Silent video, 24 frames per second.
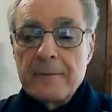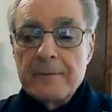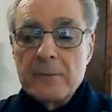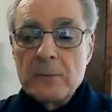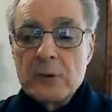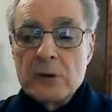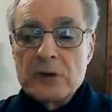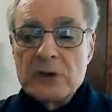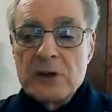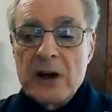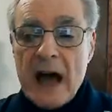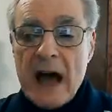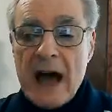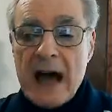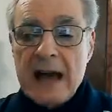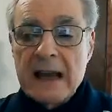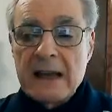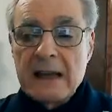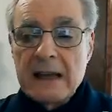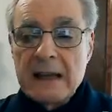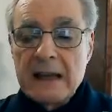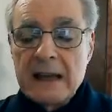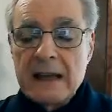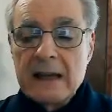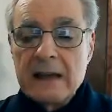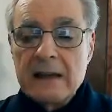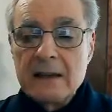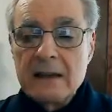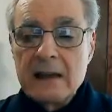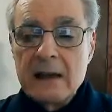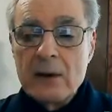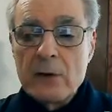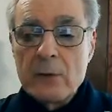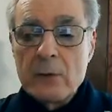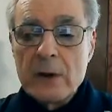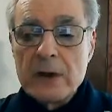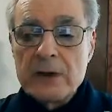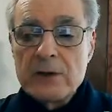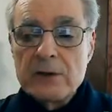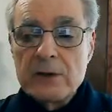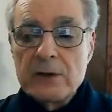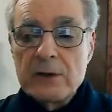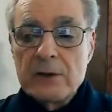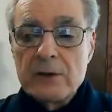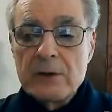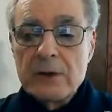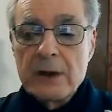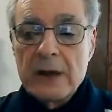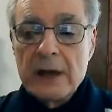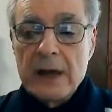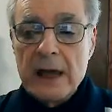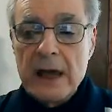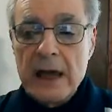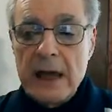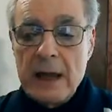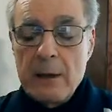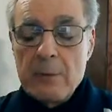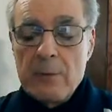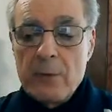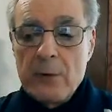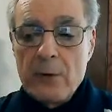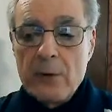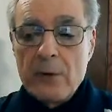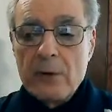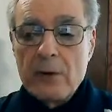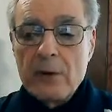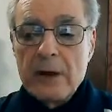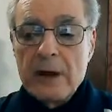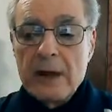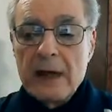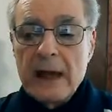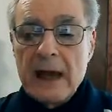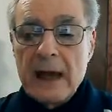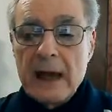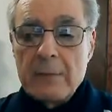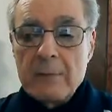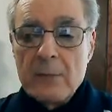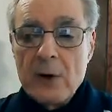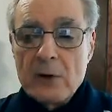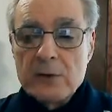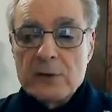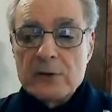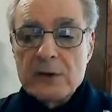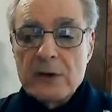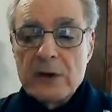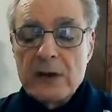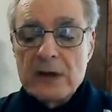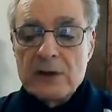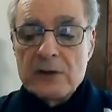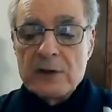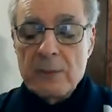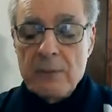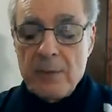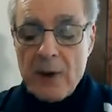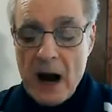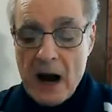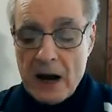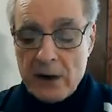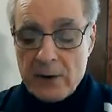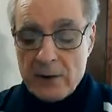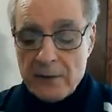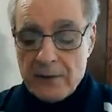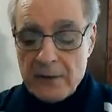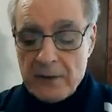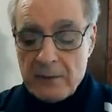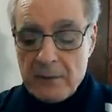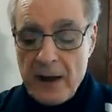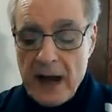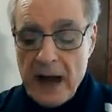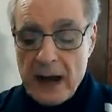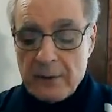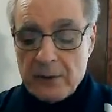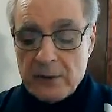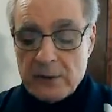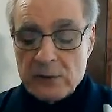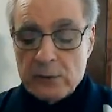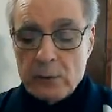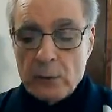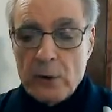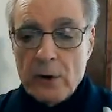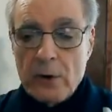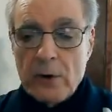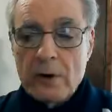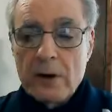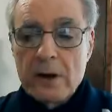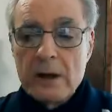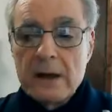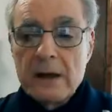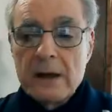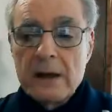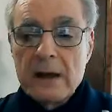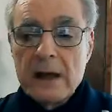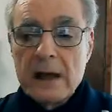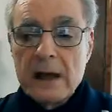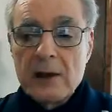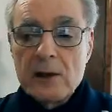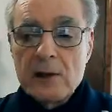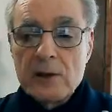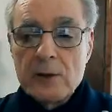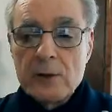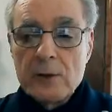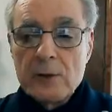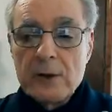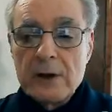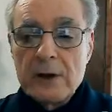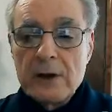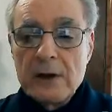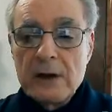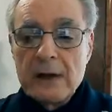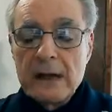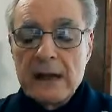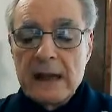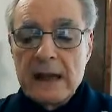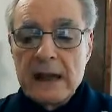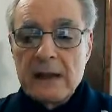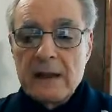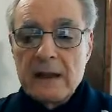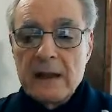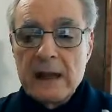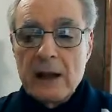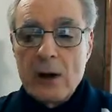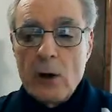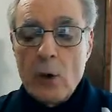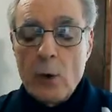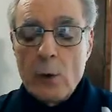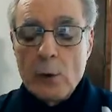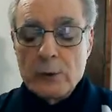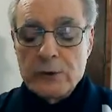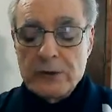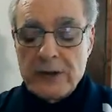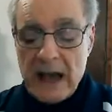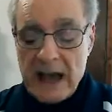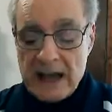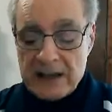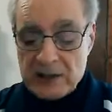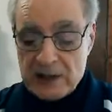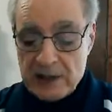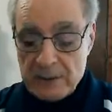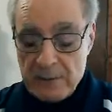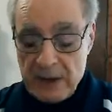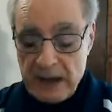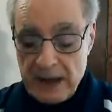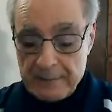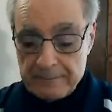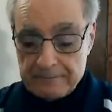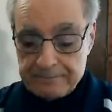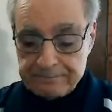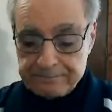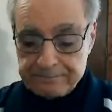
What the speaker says: was not in the original Hebrew. And most of these Apocrypha Bibles were included in the Old Testament.